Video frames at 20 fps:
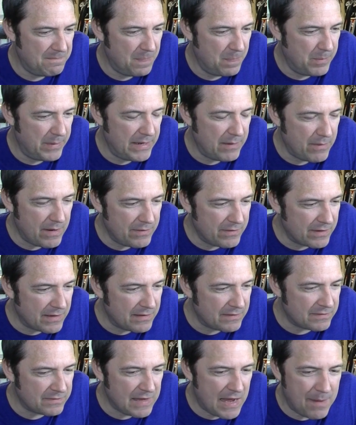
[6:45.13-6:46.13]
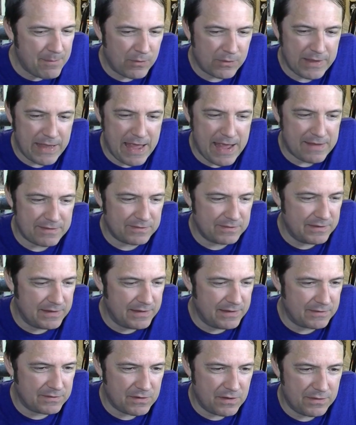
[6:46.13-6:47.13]
But anyway, they're going to simulcast
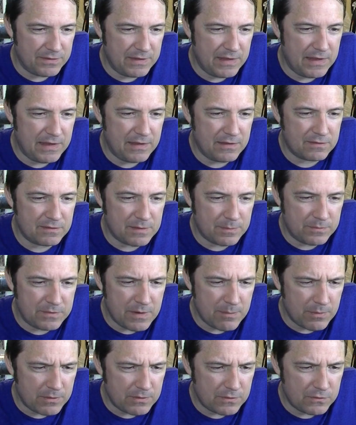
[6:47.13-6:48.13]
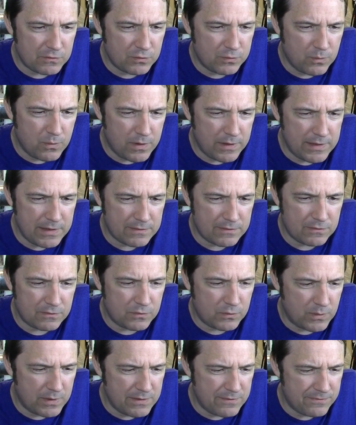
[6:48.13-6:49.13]
this on the September the 20th and
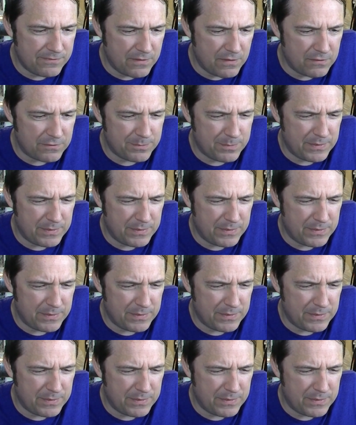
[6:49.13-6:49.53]
21st,